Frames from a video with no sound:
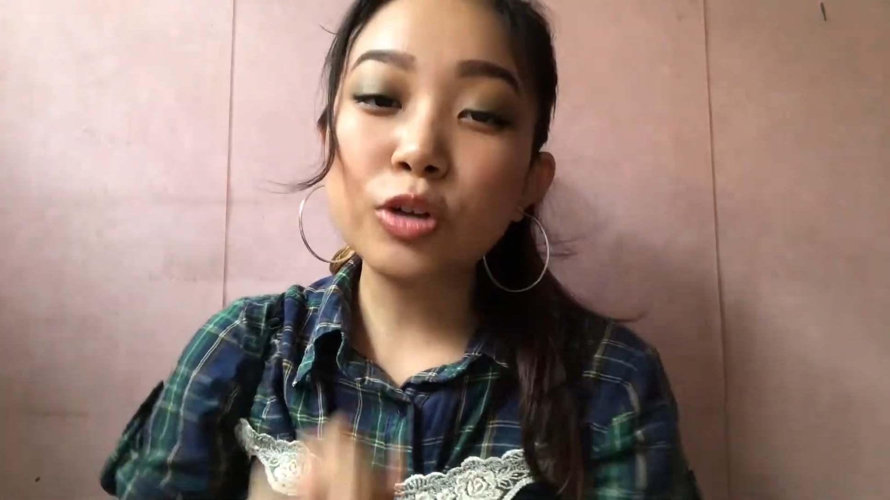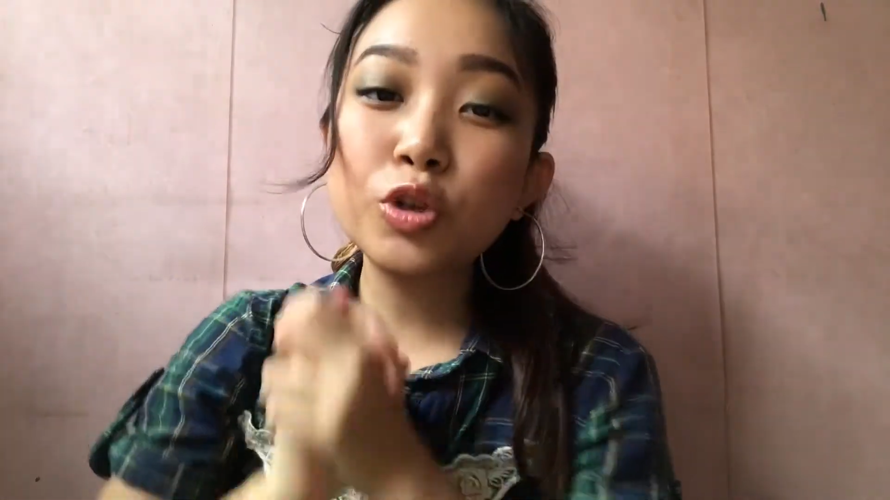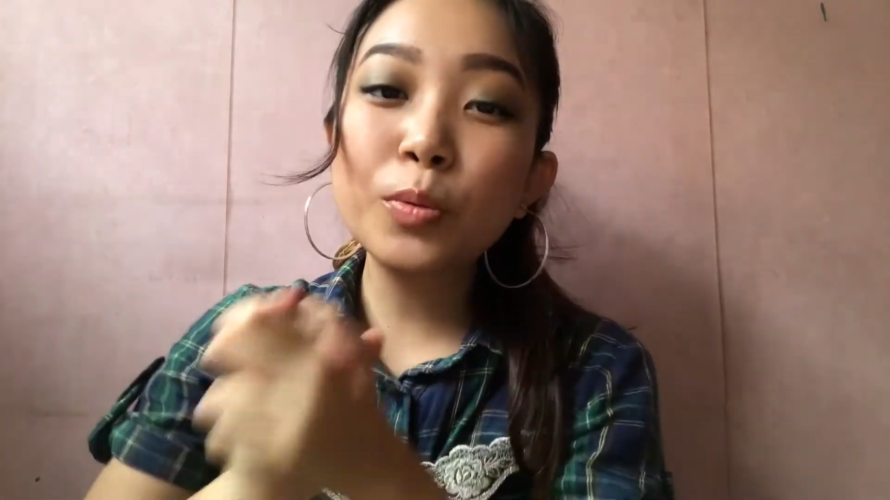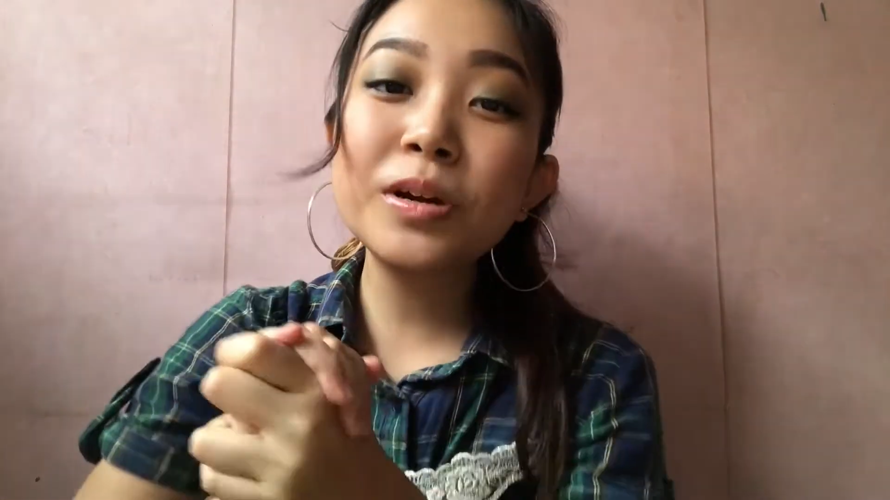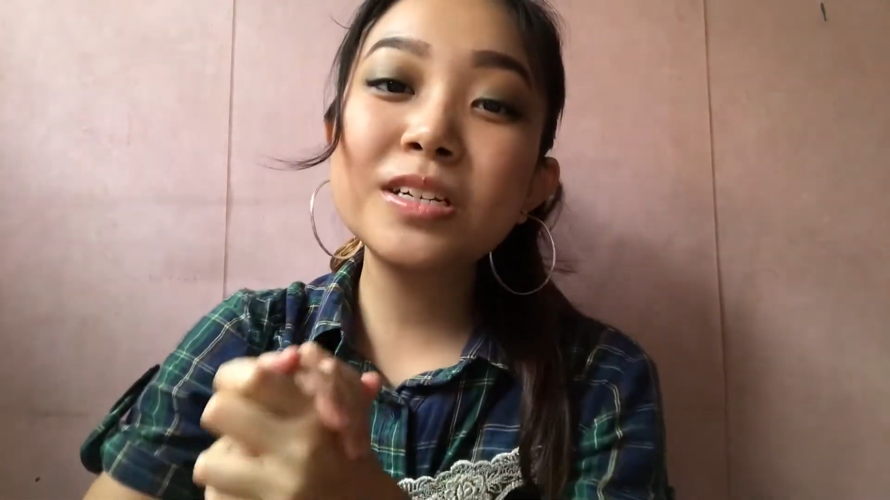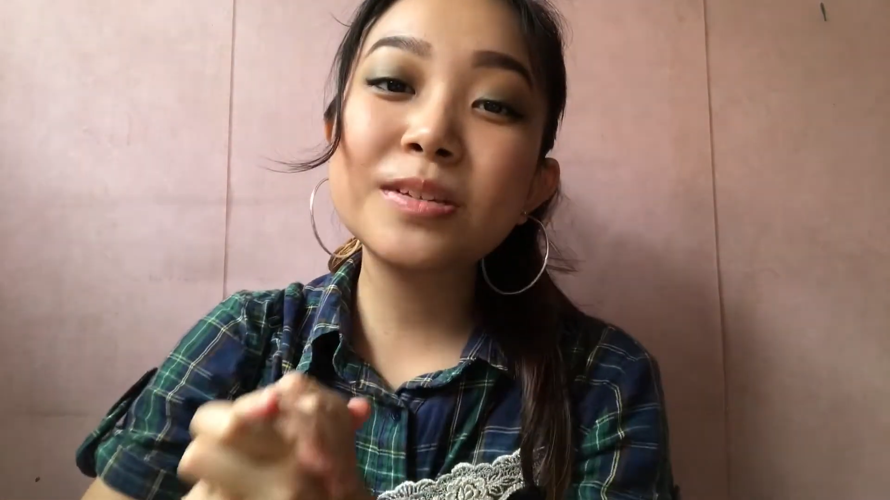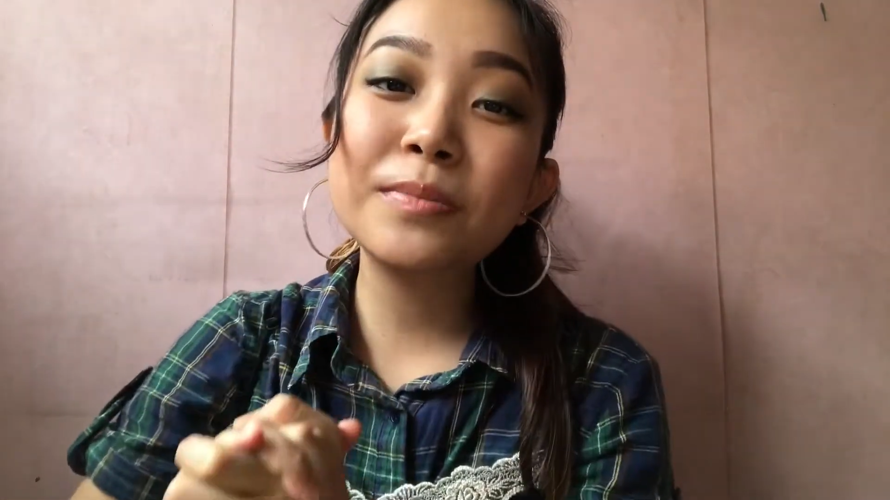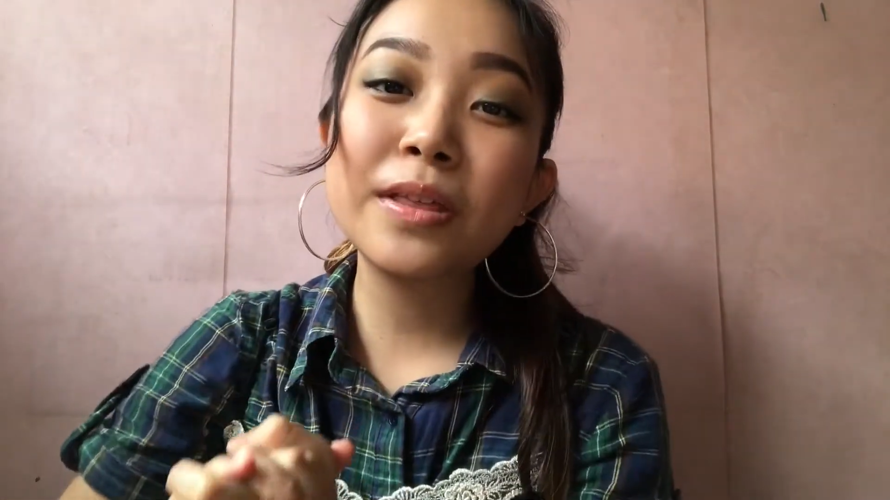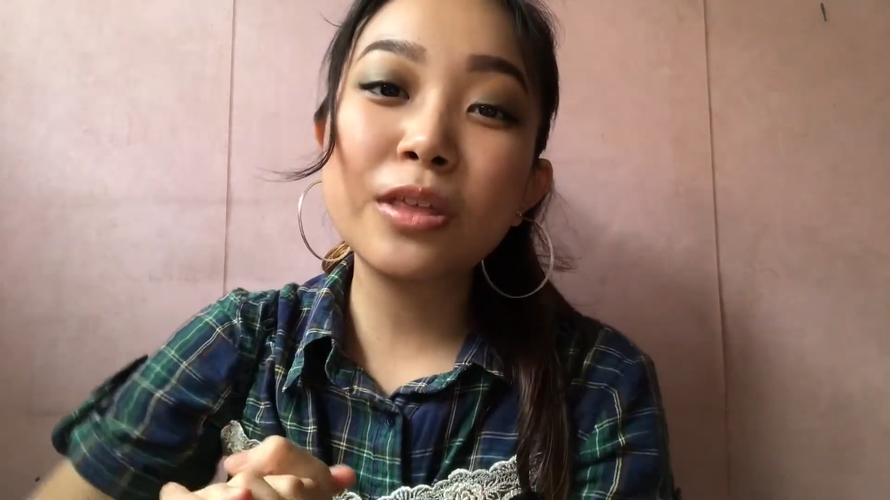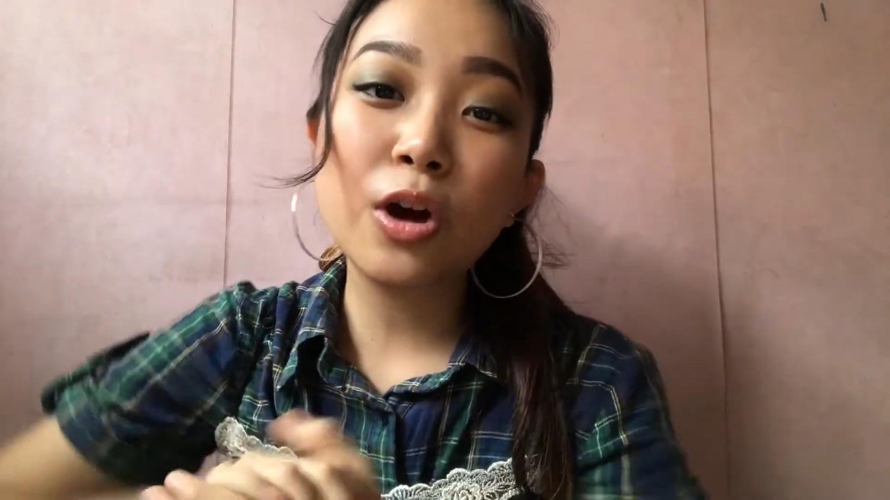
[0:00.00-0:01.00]
October is the
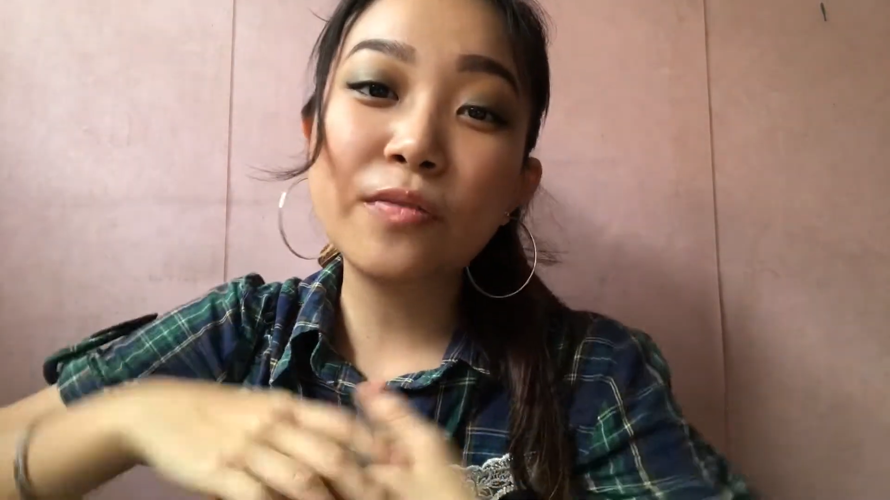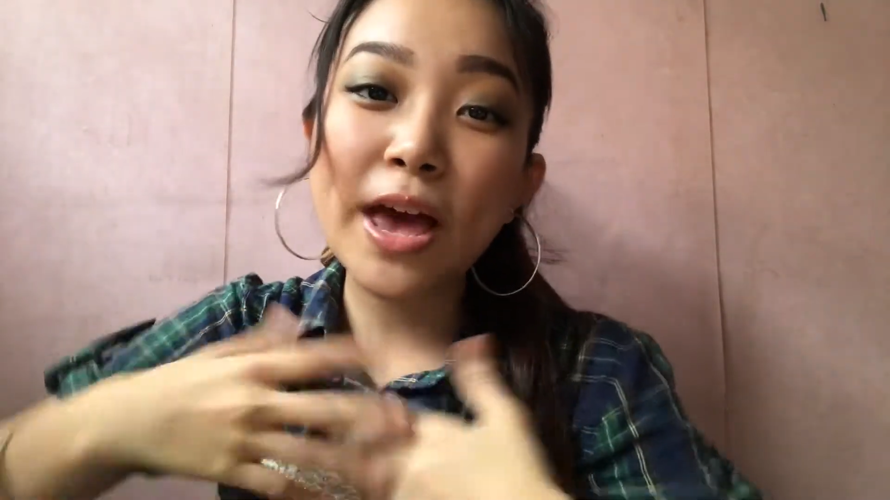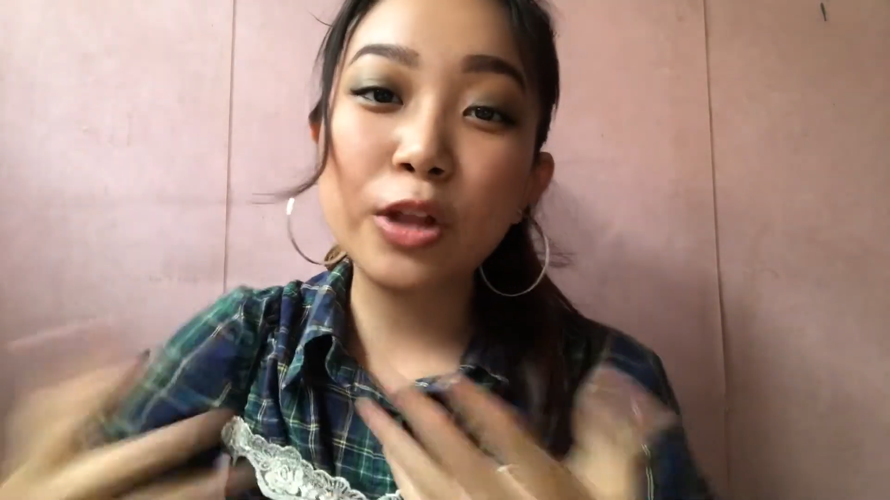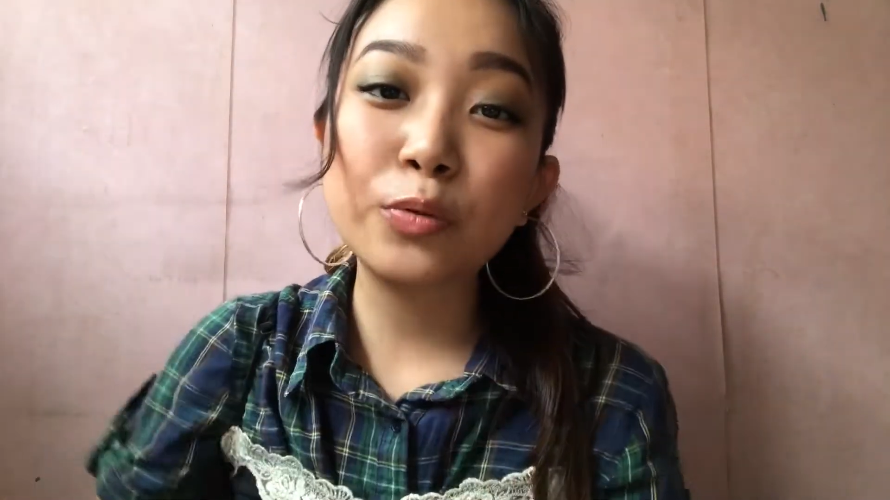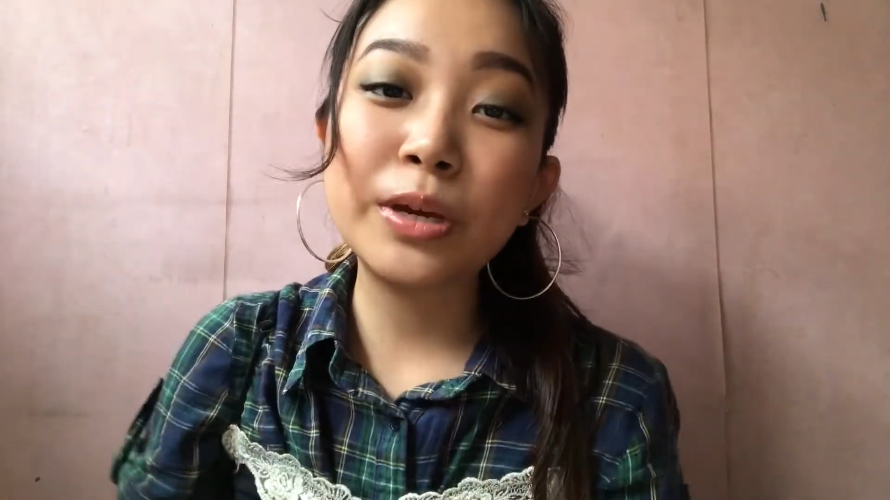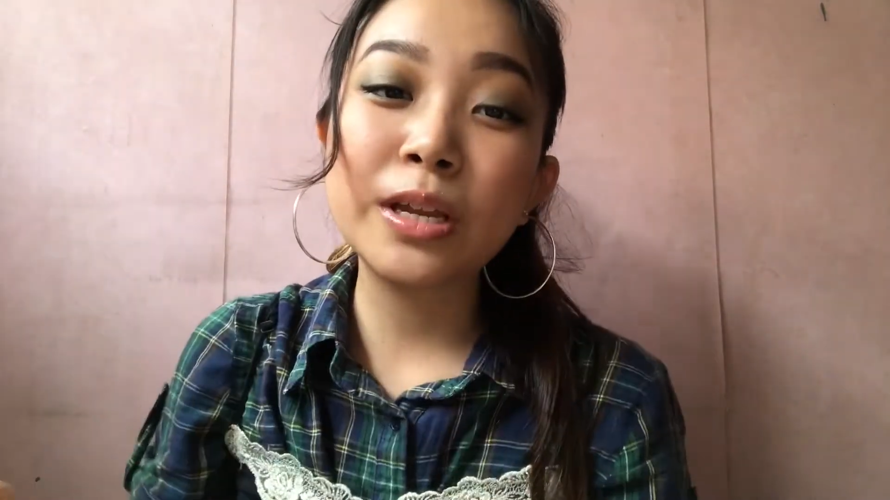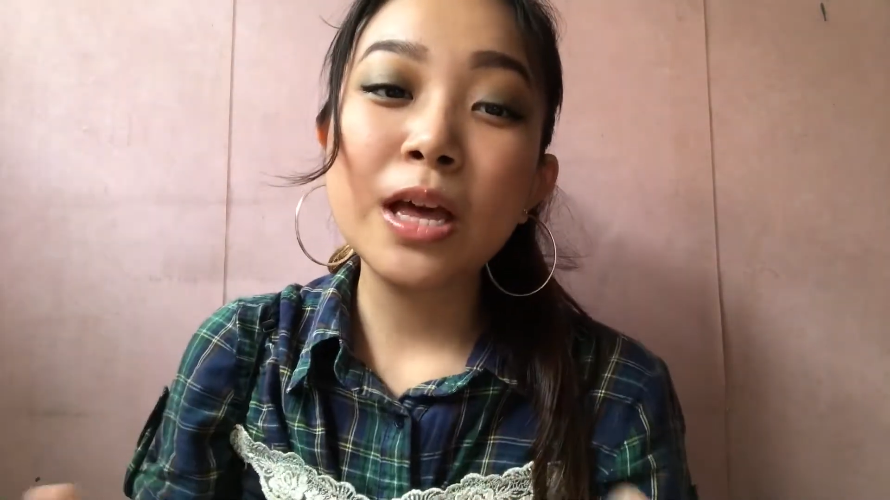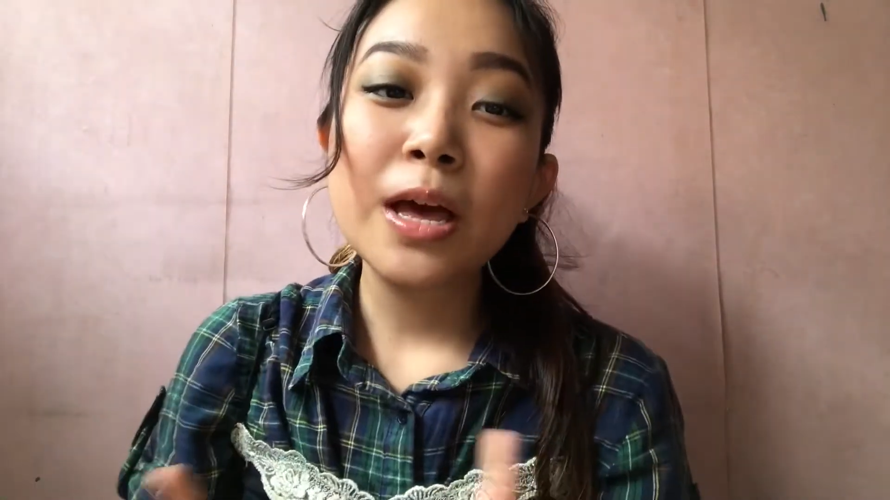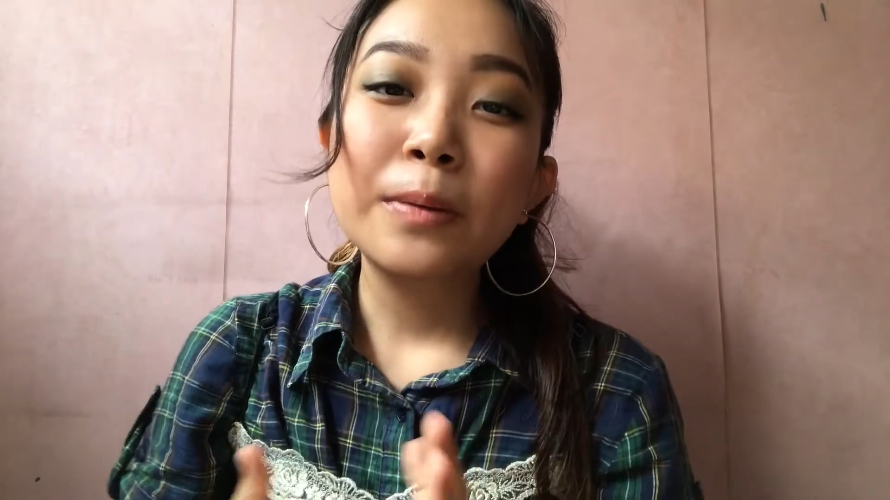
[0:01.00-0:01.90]
month of Halloween,